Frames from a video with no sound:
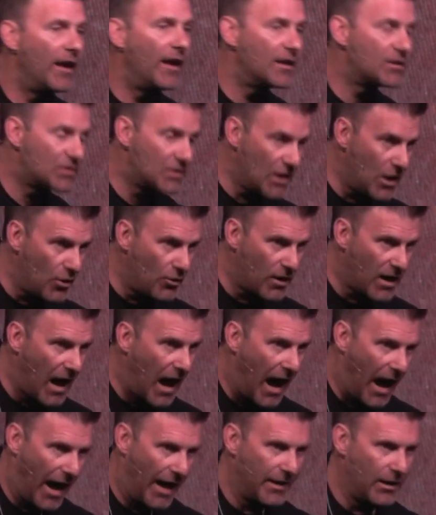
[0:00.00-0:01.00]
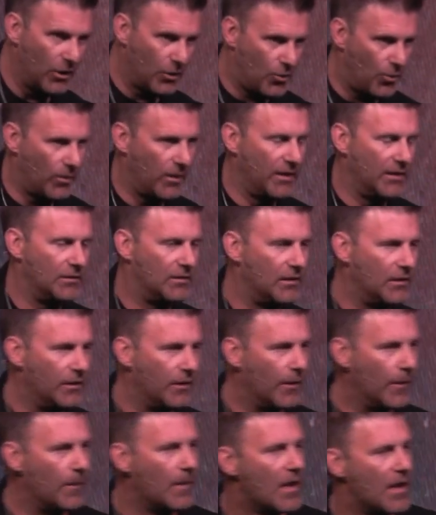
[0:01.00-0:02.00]
is no God, according to
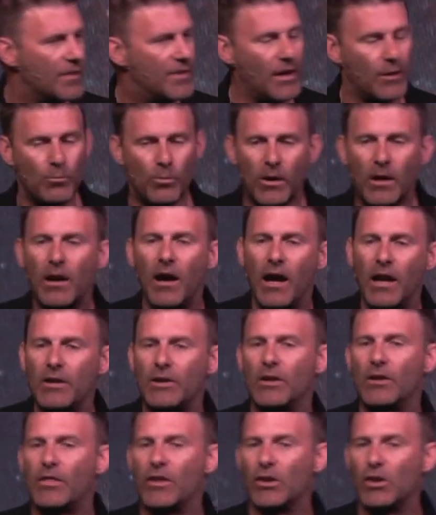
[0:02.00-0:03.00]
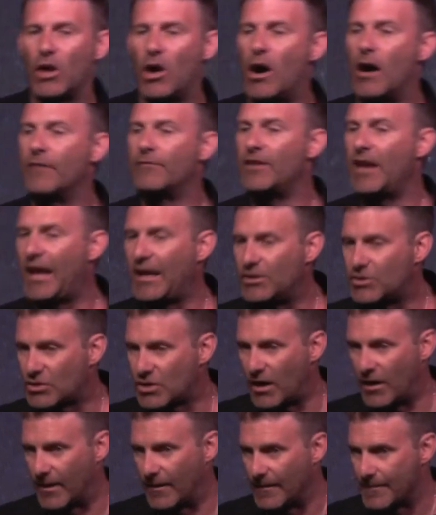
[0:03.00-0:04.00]
you, then we're under the law of
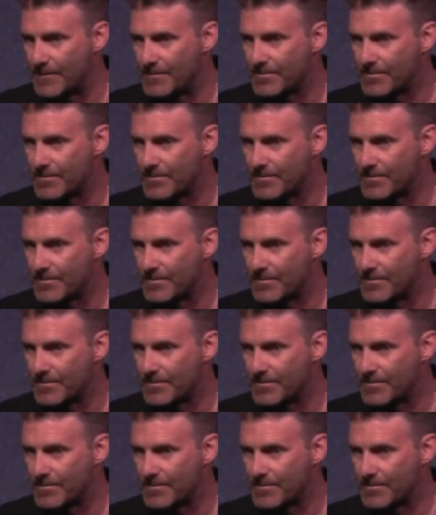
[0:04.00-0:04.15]
nature.